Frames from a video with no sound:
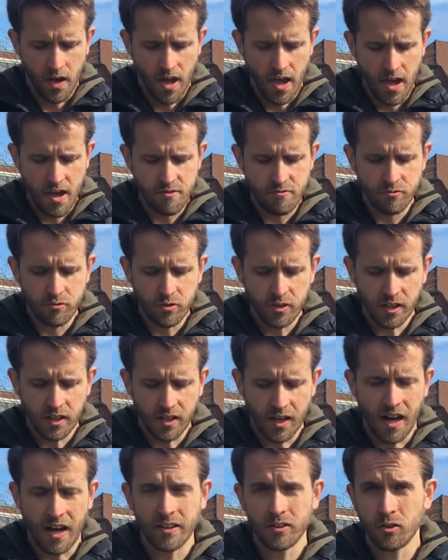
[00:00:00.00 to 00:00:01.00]
every
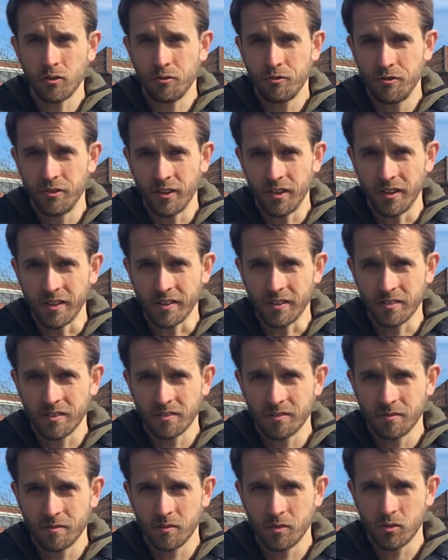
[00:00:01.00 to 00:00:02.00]
kind of feeling,
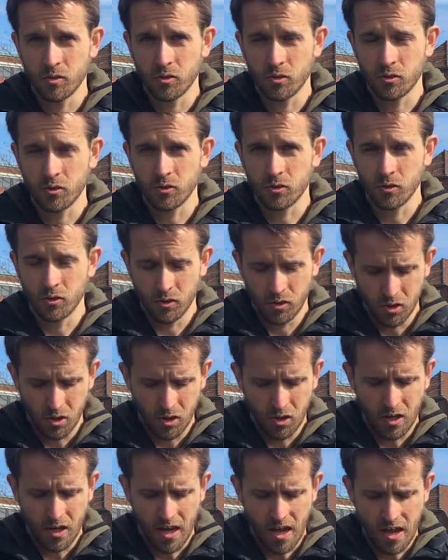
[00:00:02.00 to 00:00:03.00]

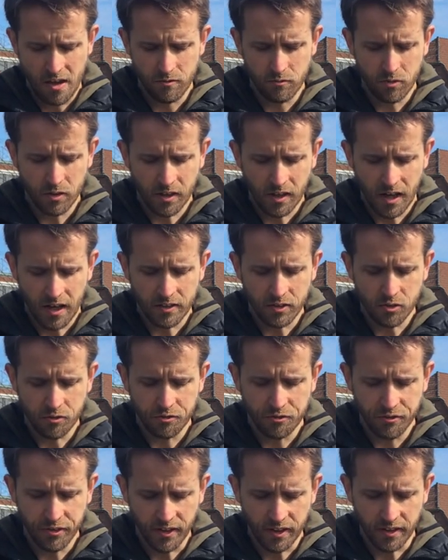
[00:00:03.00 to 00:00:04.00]
every kind of
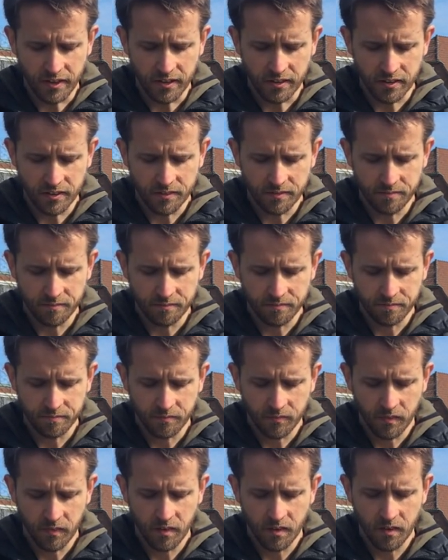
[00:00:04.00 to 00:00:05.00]
feeling
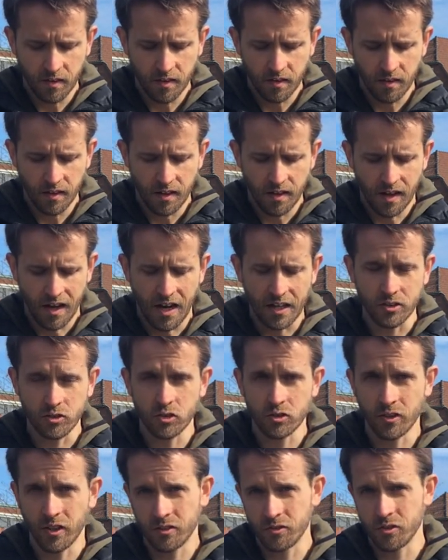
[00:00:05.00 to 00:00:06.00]
I
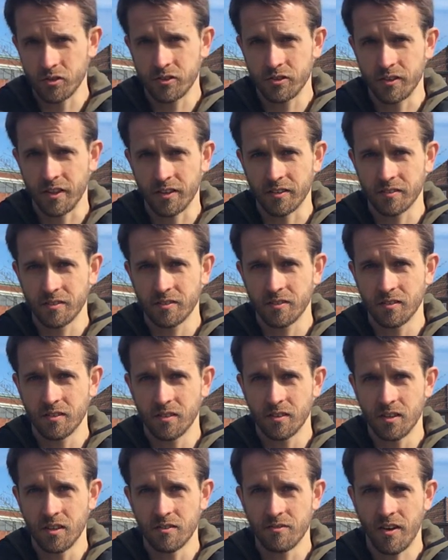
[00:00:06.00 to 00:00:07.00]
don't understand.
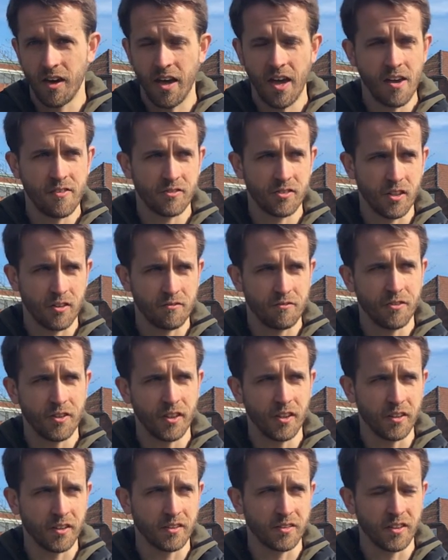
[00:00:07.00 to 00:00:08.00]
If I have some
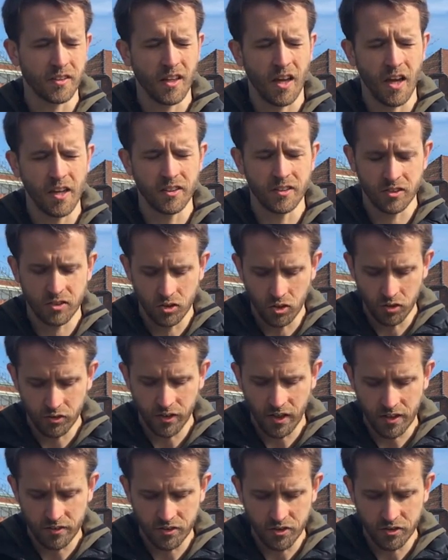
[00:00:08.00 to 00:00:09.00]
feeling that I don't
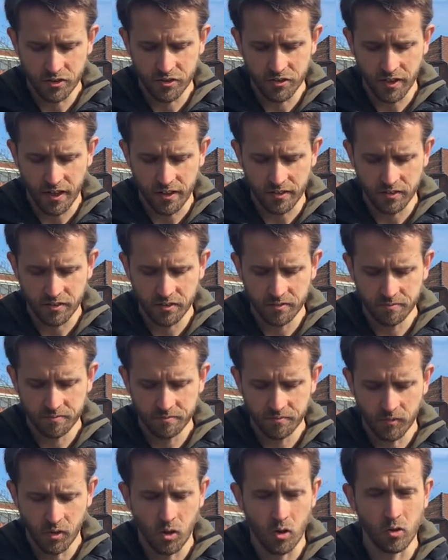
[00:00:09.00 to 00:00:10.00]
understand
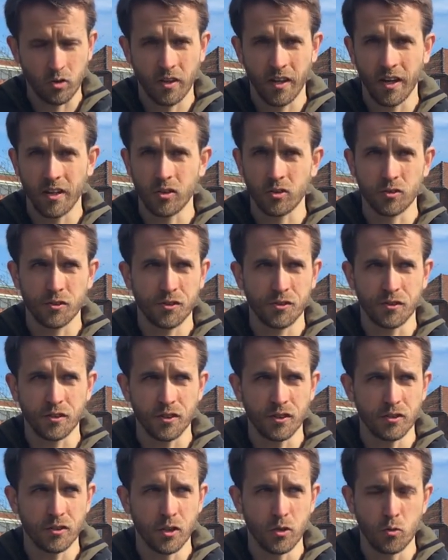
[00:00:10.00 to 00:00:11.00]
or cannot
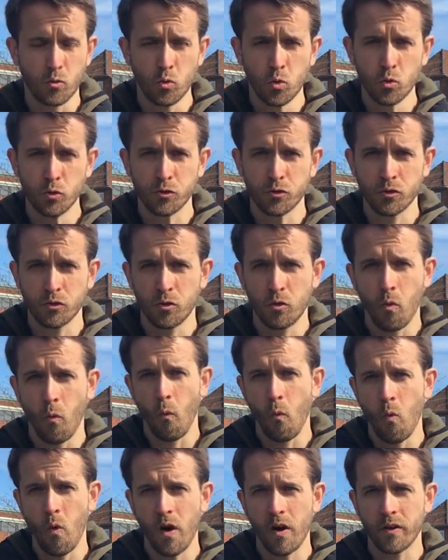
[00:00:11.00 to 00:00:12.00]
see the roots
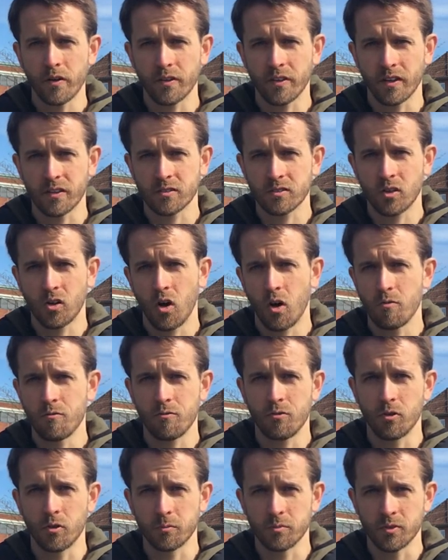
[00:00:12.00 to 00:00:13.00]
where does come
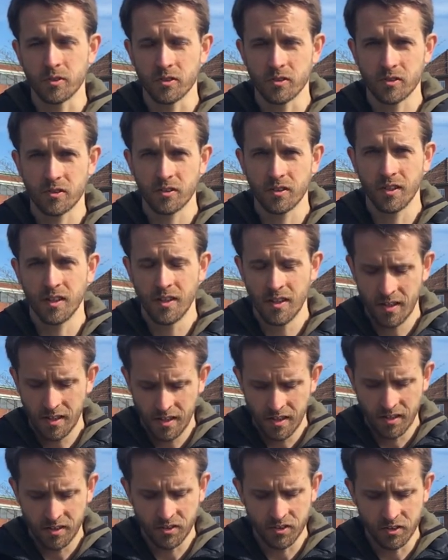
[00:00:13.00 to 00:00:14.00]
from this
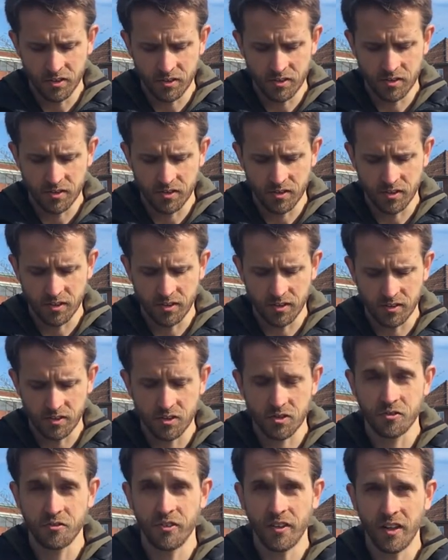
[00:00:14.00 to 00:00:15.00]
this uh,
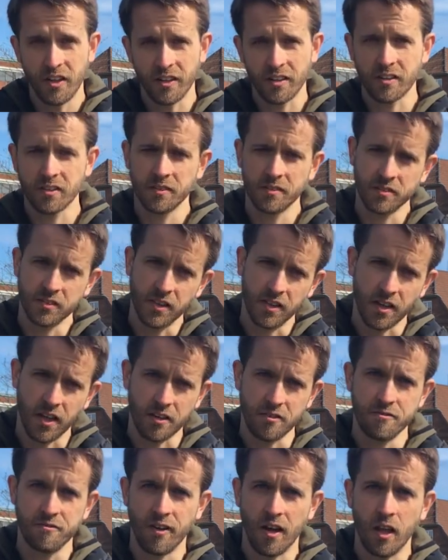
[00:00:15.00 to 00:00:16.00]
this feeling, then
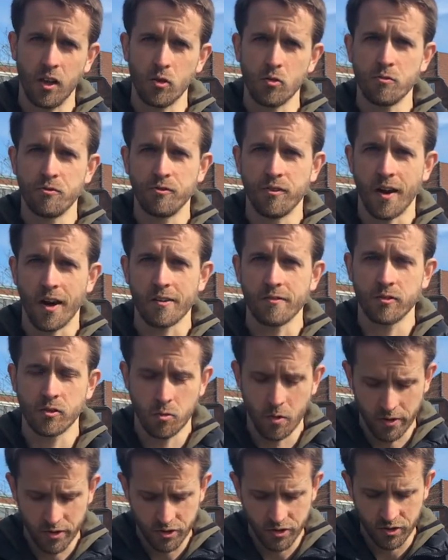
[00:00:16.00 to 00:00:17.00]
I follow five
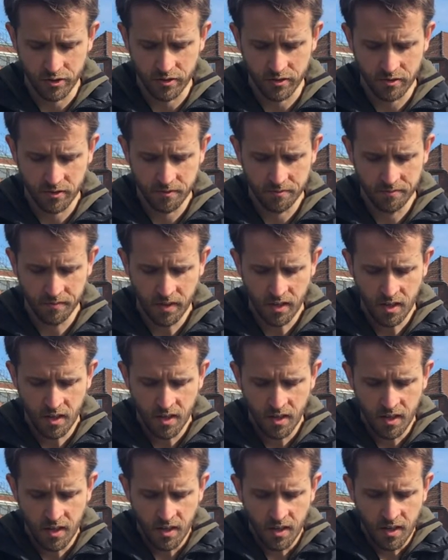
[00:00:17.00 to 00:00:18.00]
questions.
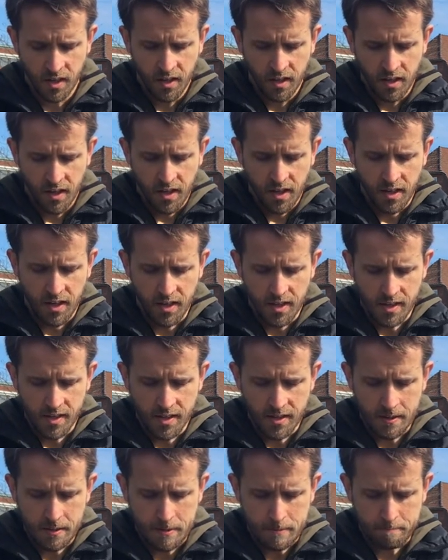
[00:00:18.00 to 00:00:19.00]

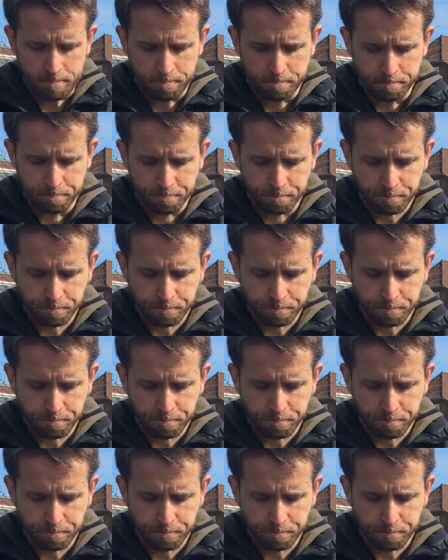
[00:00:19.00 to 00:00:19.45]
Um,